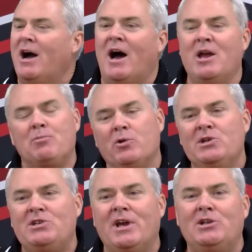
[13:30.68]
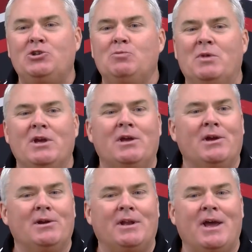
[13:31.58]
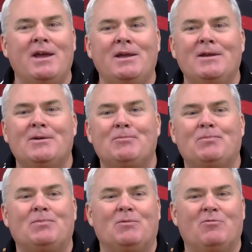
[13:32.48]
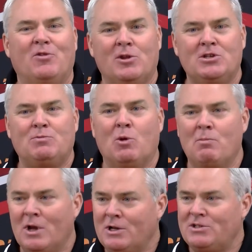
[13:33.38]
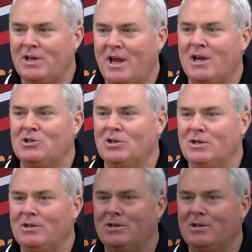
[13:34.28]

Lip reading: I appreciate you being here today for this momentous occasion.